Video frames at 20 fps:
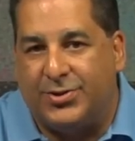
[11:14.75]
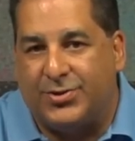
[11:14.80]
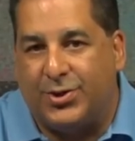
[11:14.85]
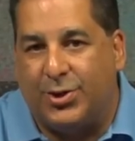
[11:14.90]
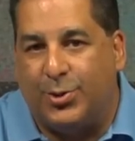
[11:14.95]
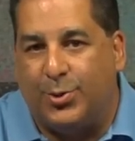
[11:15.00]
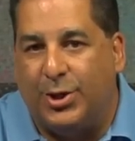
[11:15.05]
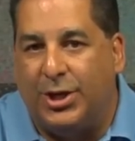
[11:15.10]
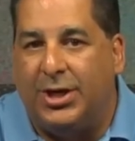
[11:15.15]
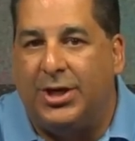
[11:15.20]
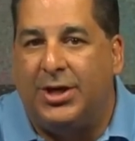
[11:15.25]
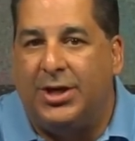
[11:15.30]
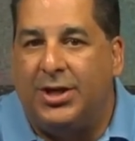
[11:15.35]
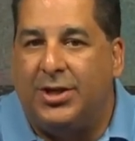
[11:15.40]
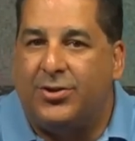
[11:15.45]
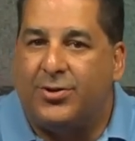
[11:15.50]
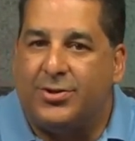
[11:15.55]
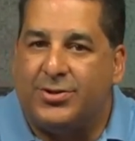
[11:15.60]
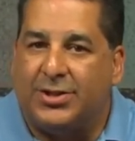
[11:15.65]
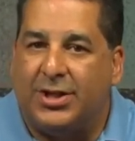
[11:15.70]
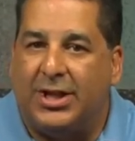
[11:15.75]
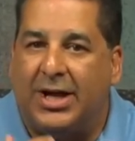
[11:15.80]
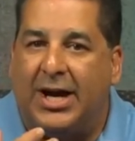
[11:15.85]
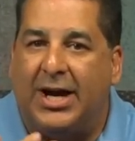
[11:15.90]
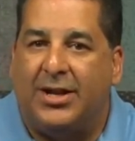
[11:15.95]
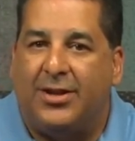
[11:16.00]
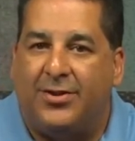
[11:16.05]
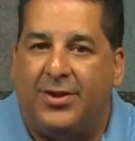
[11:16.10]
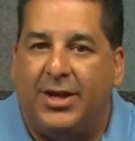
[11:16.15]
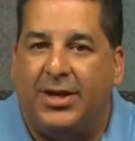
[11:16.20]
So there's a
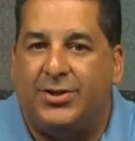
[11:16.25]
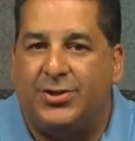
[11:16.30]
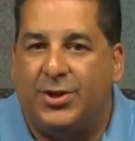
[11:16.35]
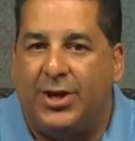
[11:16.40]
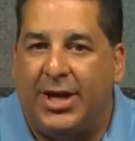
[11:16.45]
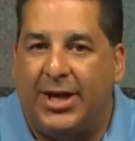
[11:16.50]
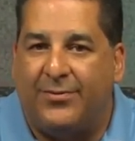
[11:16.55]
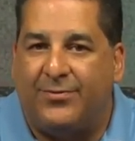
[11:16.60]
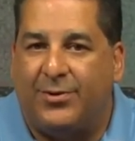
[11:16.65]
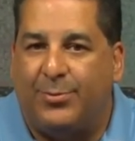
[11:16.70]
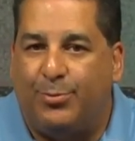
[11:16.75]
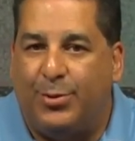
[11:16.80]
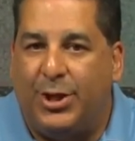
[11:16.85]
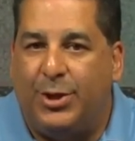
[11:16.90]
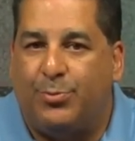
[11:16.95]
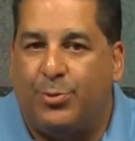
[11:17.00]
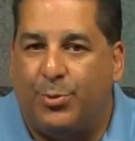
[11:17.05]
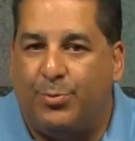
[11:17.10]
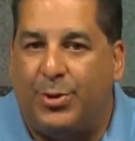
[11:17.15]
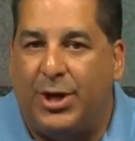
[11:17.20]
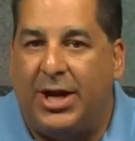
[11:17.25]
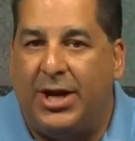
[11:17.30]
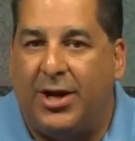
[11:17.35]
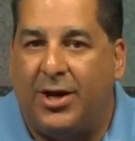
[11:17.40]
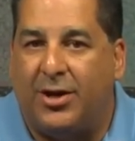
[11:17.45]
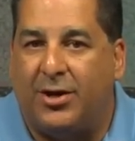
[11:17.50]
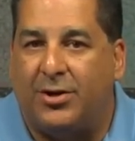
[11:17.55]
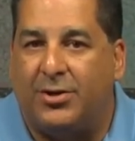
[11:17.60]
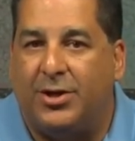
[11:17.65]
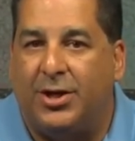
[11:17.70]
lot of things you have to be
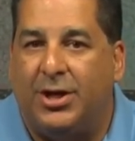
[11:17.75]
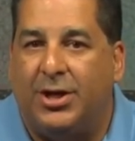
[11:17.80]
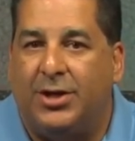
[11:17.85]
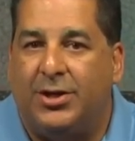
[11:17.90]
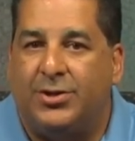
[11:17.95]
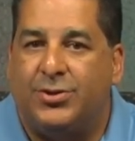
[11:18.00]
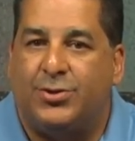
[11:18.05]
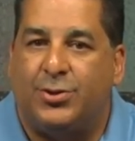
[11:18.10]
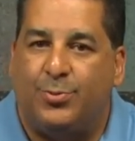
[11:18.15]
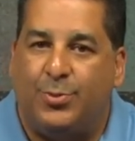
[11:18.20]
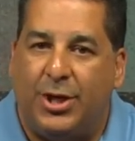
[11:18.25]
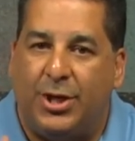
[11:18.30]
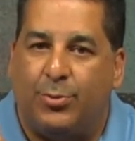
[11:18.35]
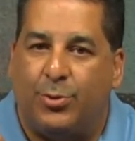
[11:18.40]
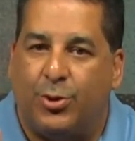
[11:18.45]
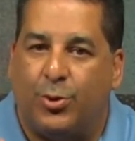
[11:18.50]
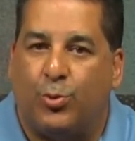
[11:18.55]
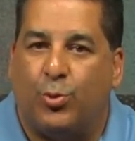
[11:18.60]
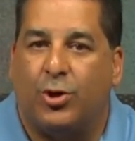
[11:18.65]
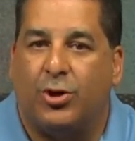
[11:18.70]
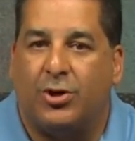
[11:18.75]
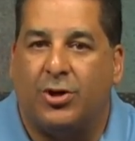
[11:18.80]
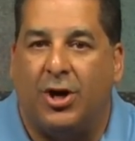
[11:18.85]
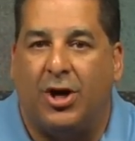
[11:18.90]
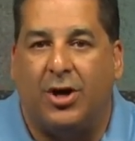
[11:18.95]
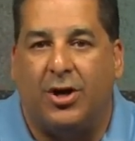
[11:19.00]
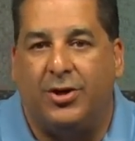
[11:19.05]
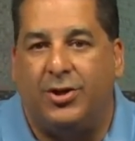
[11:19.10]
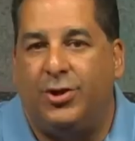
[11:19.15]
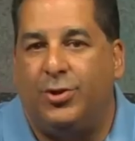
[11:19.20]
prepared to be able to work hard.